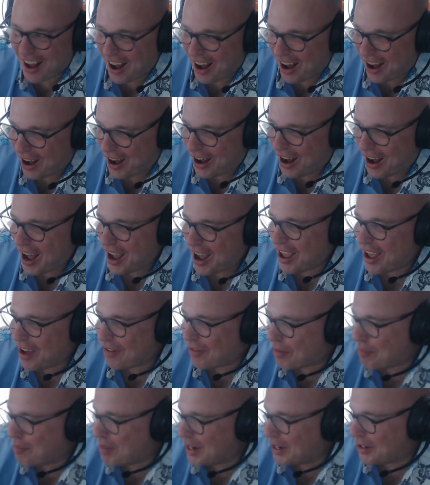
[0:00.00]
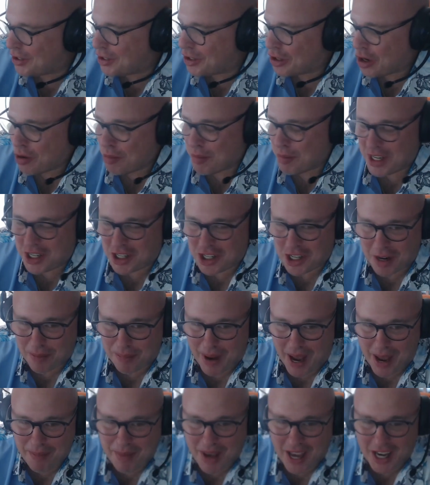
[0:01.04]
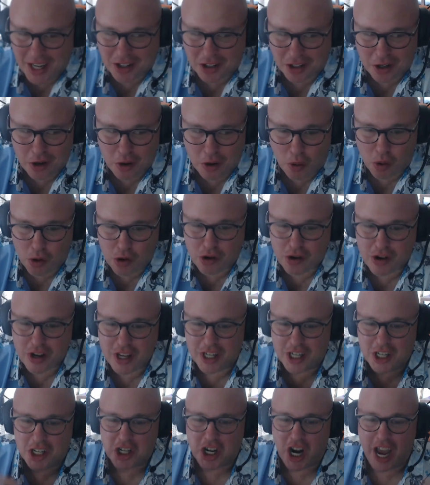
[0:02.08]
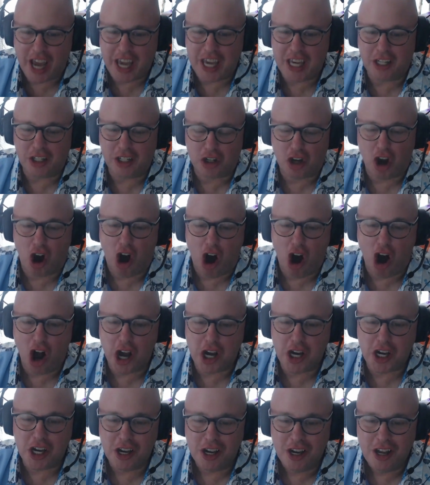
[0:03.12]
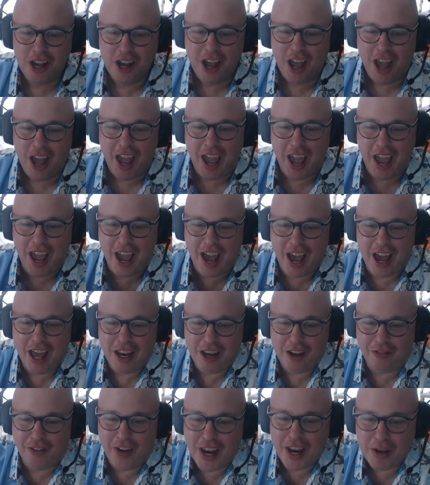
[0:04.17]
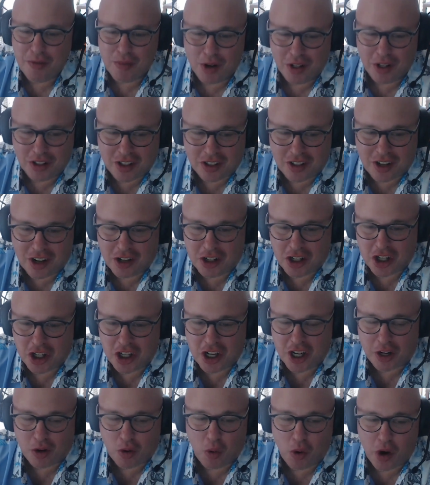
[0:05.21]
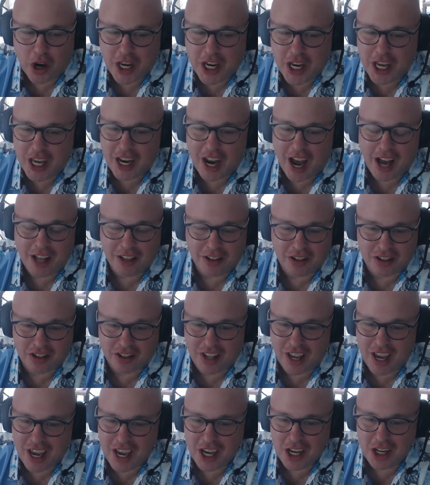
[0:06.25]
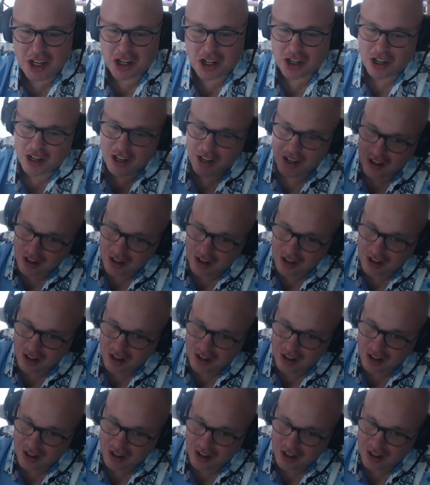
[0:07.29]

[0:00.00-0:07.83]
I have a bit of showmanship. I'm actually ordering a giant gong, and if anyone starts shitcoining on stage,